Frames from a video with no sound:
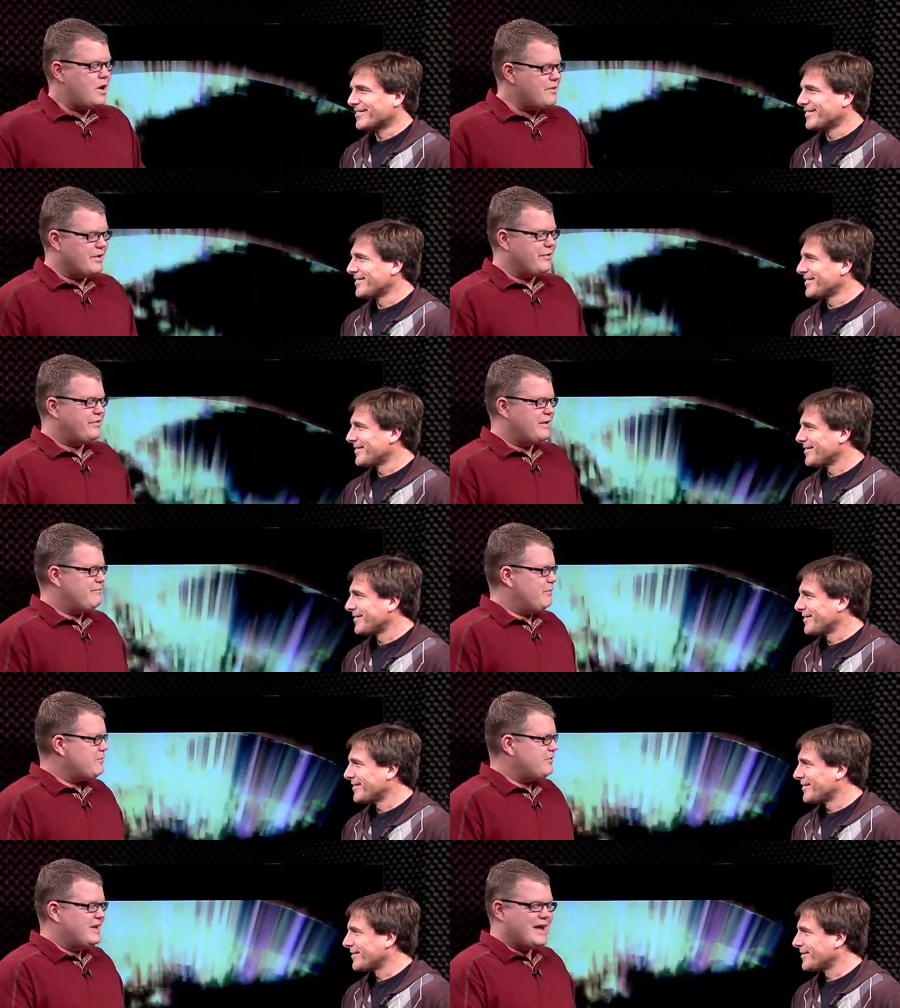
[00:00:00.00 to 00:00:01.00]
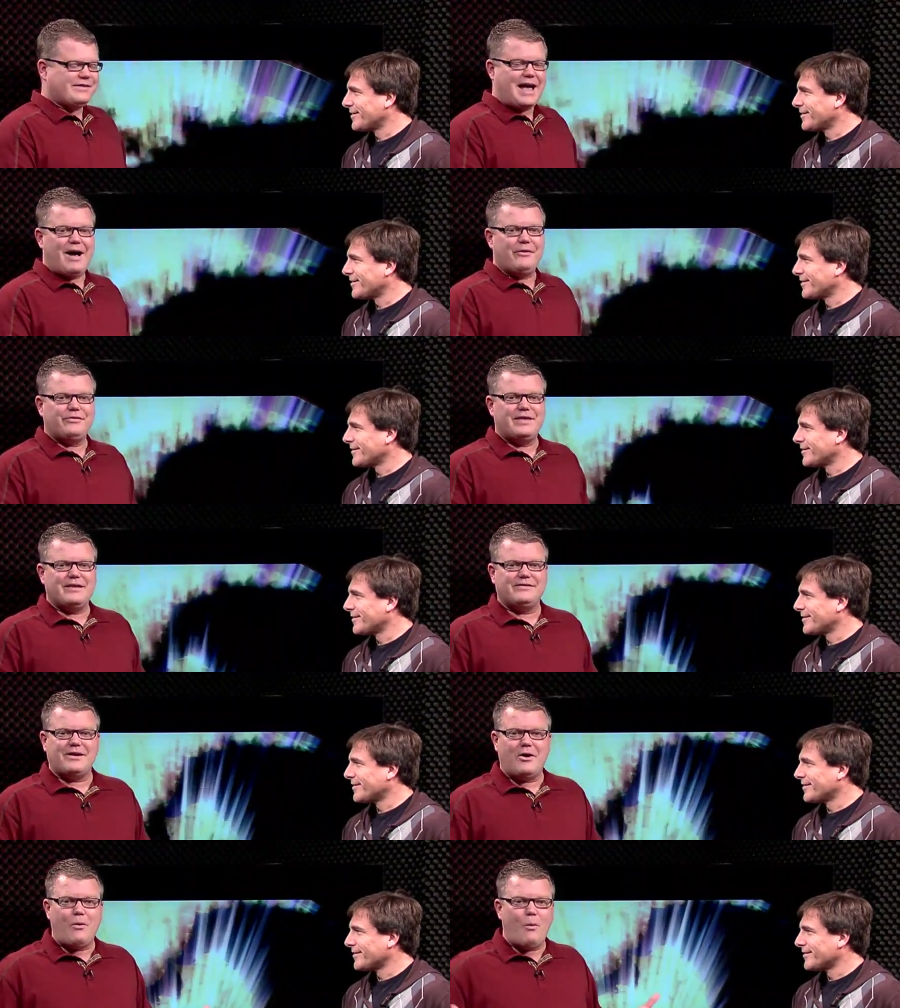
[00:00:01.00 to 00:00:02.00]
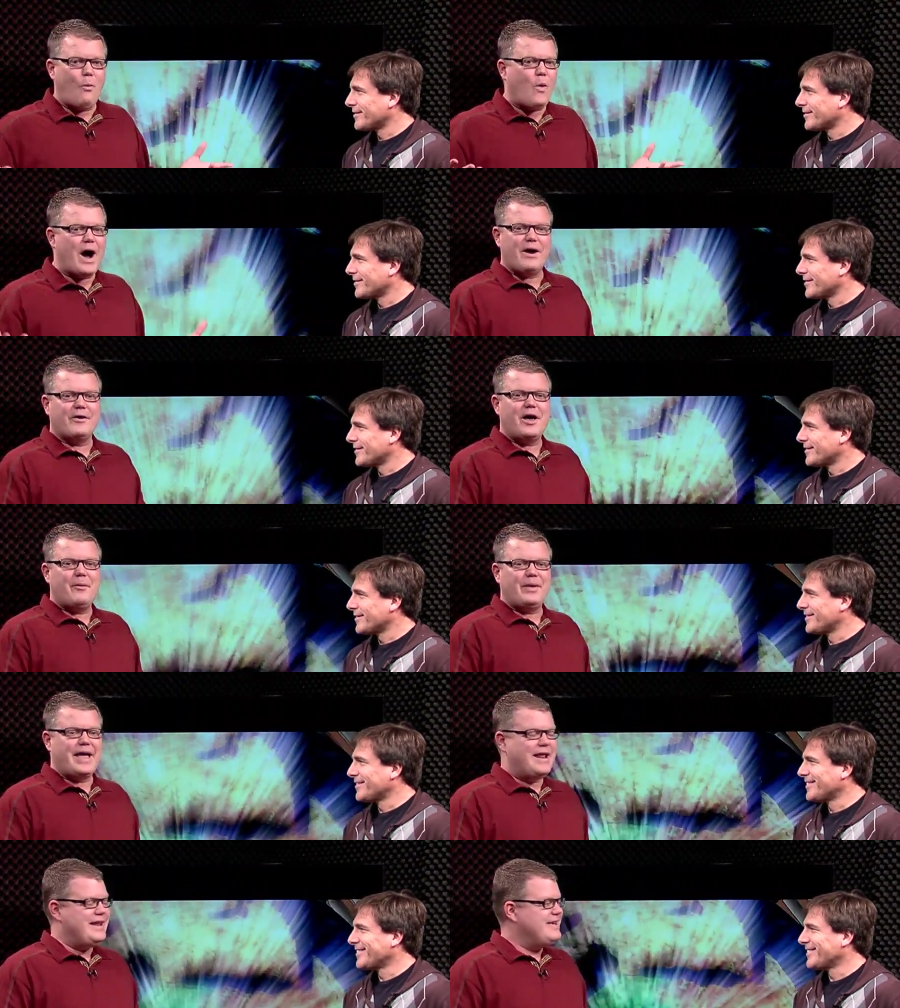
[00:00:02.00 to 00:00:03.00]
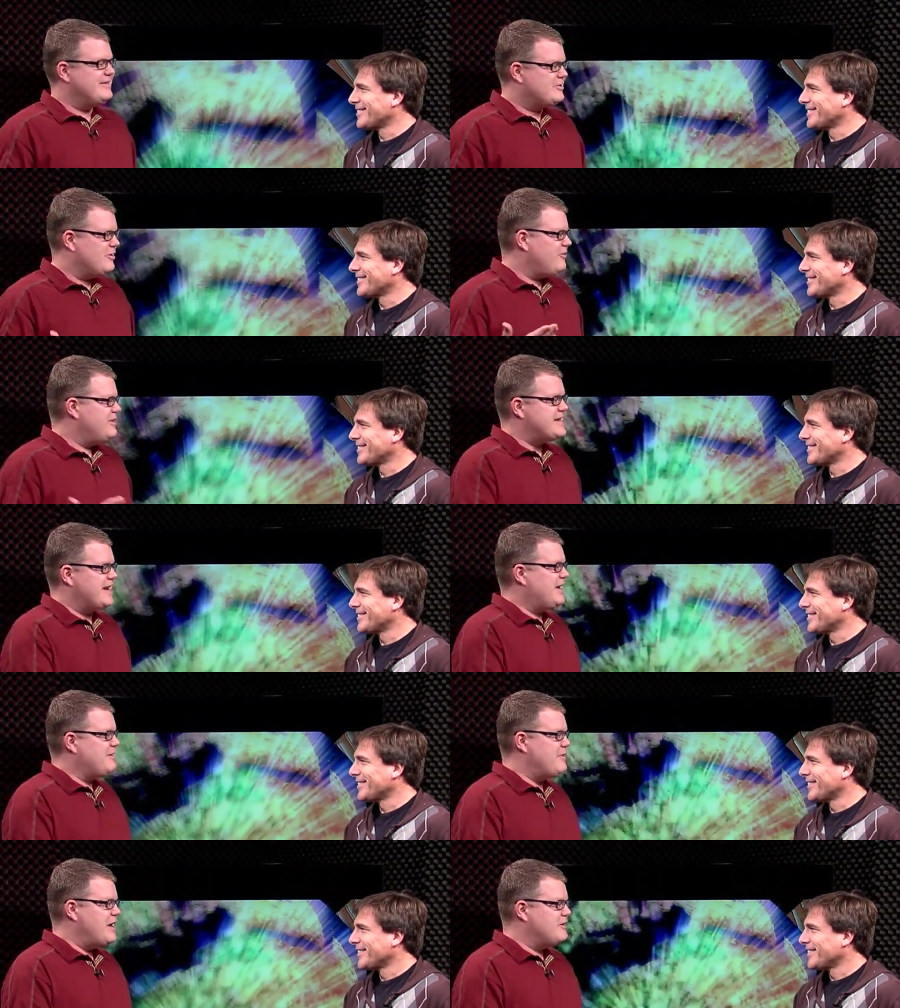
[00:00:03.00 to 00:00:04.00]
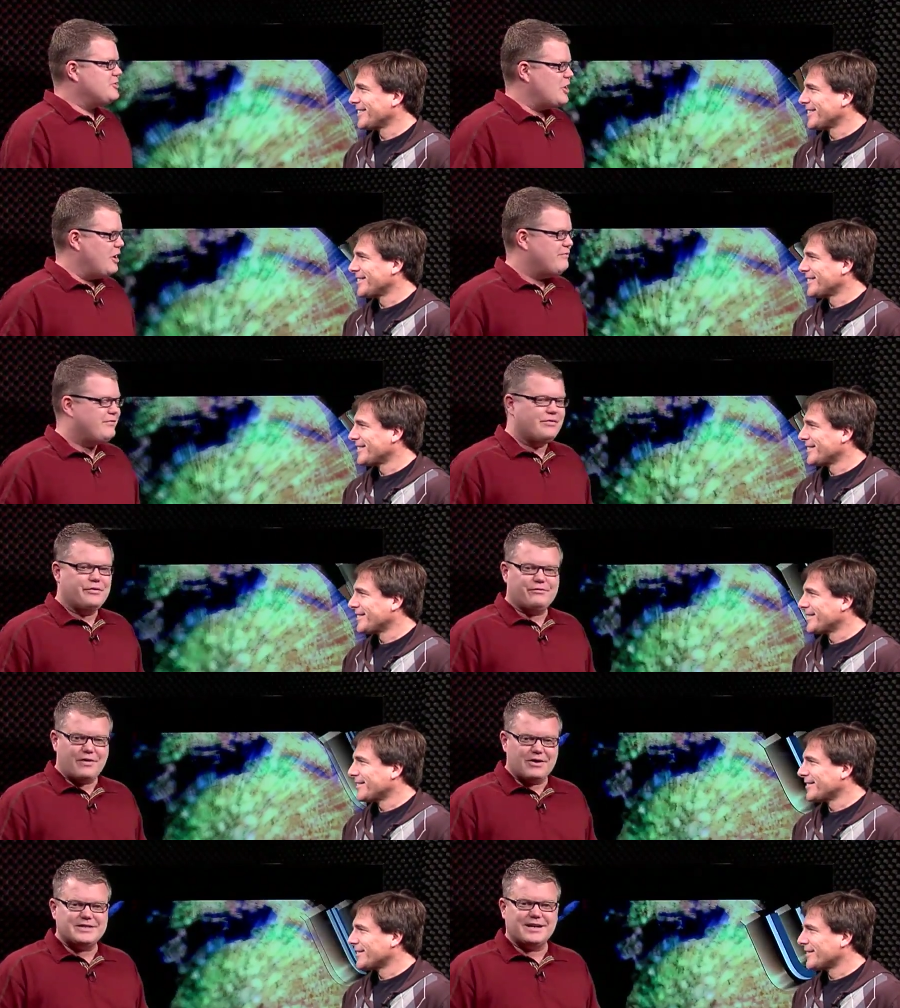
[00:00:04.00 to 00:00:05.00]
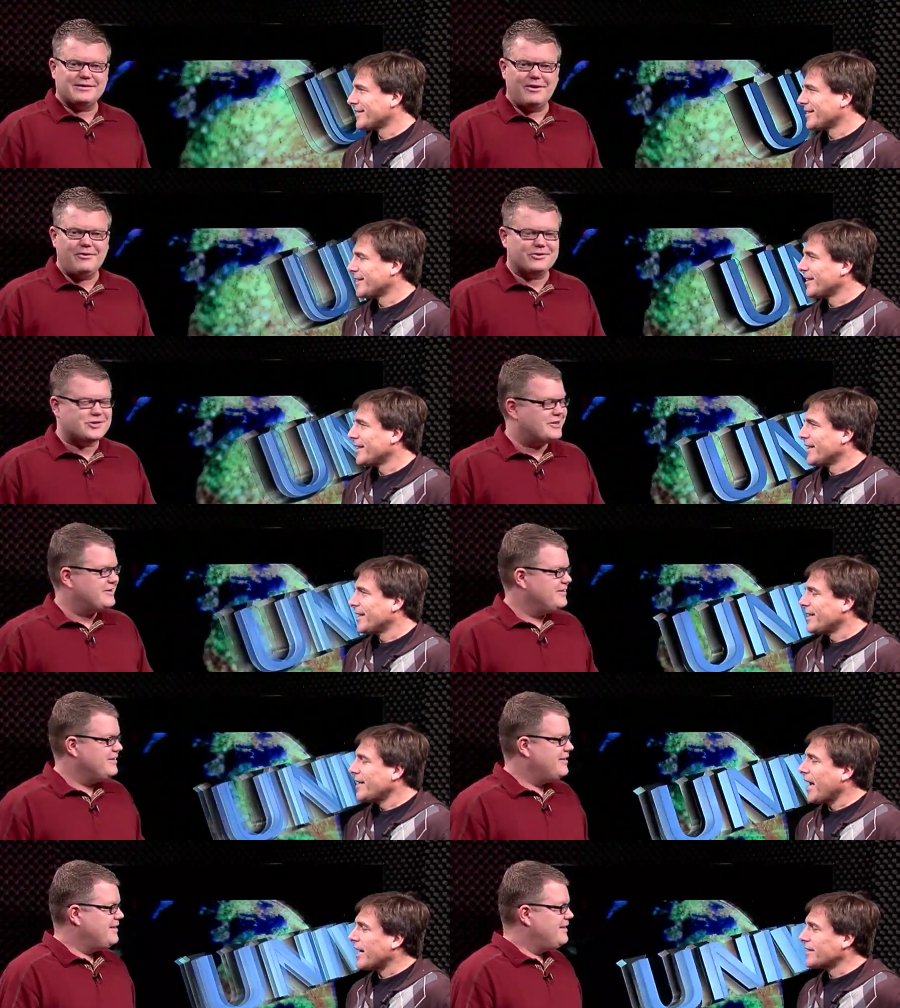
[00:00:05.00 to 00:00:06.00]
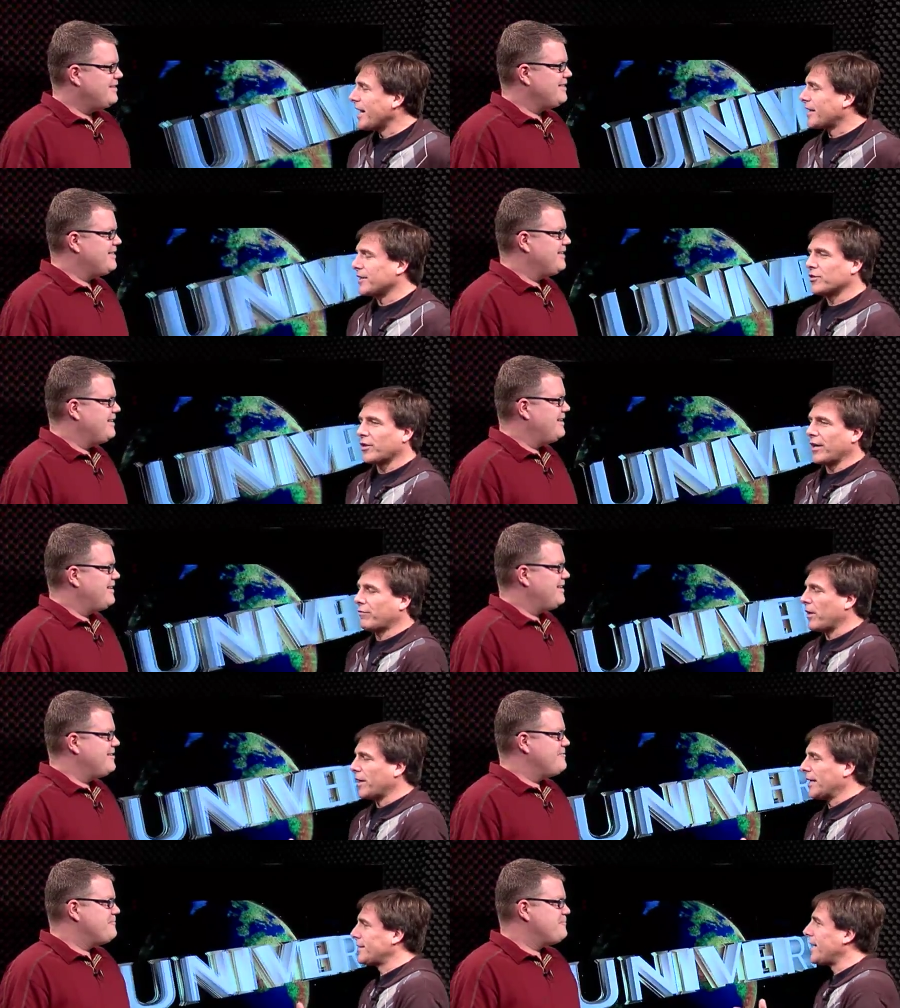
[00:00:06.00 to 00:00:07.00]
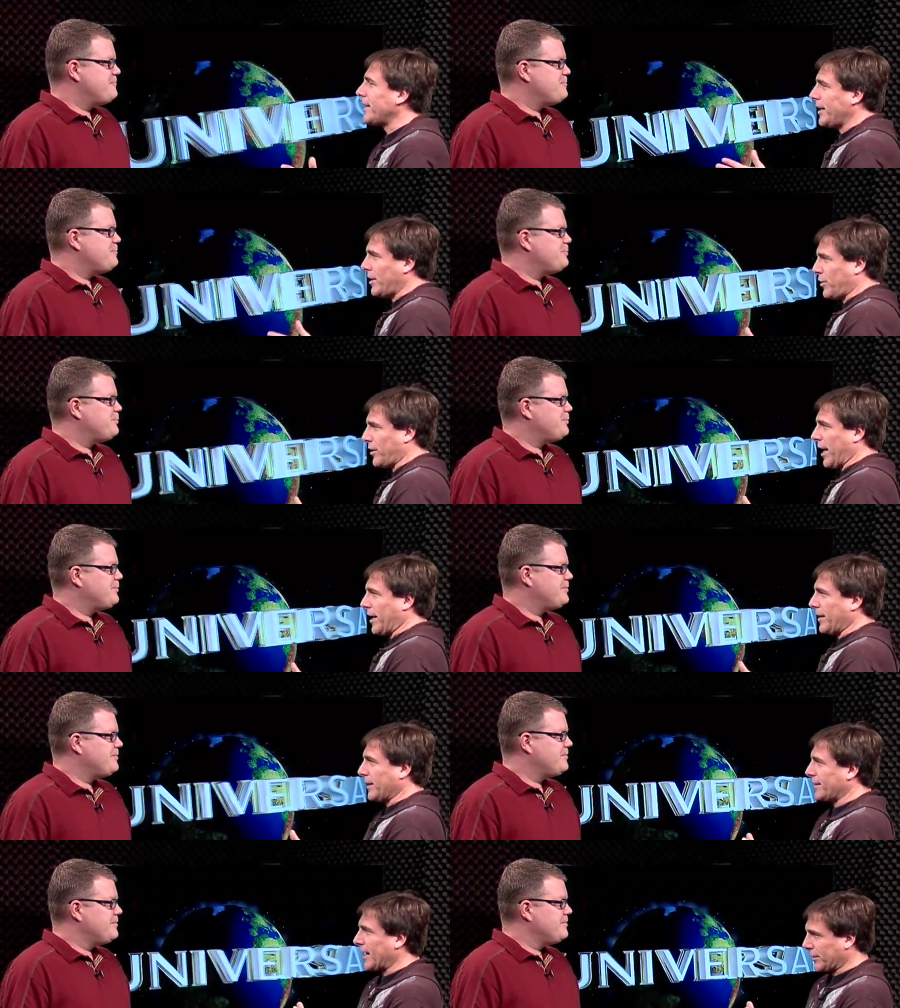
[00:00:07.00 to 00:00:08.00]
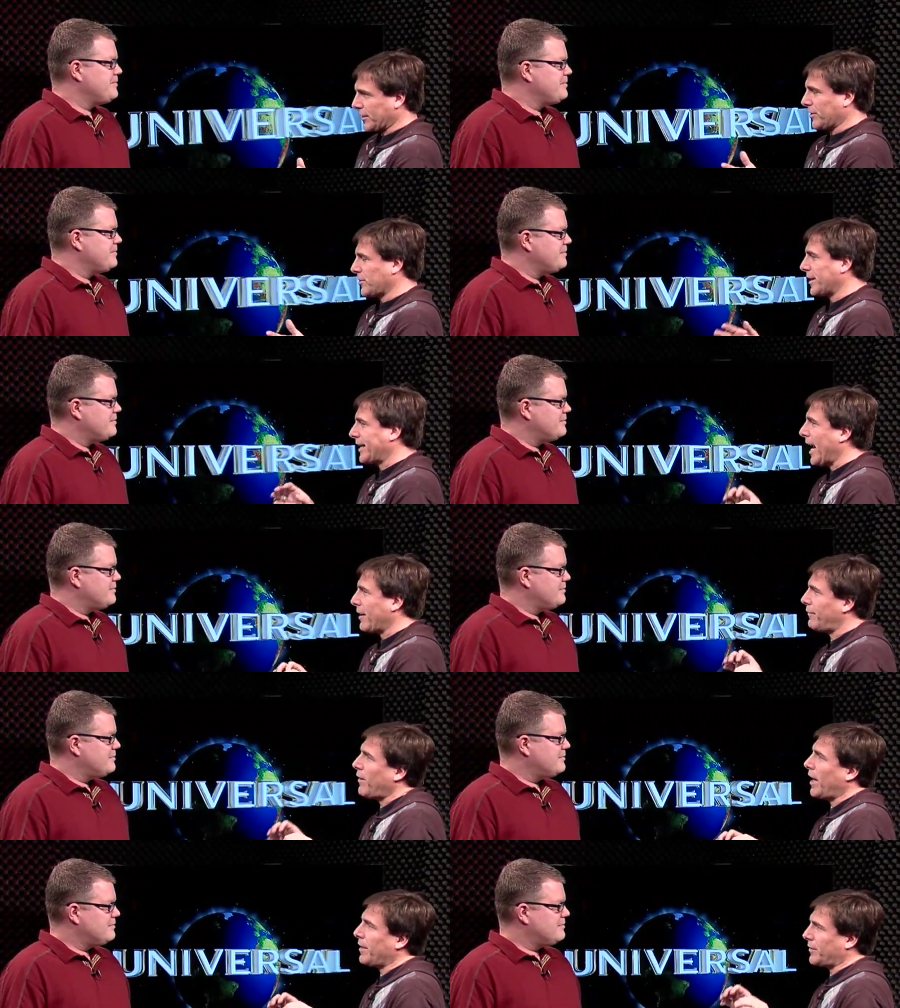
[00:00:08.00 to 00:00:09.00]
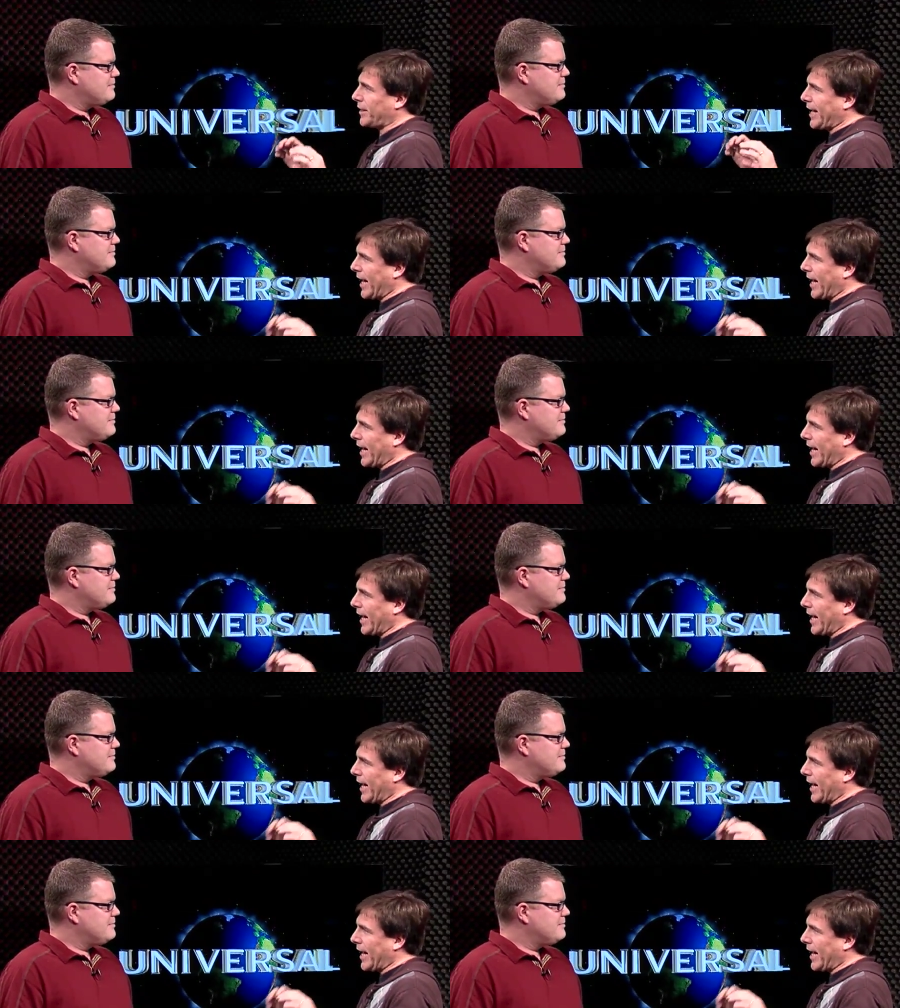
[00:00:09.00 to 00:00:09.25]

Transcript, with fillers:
Speaker 1: one of us that fortunately has a house that's all wired up, and he is currently taking advantage of this very technology.
Speaker 2: Yeah, exactly. So I've run, it's not Ethernet, it's actually just the Cat5 or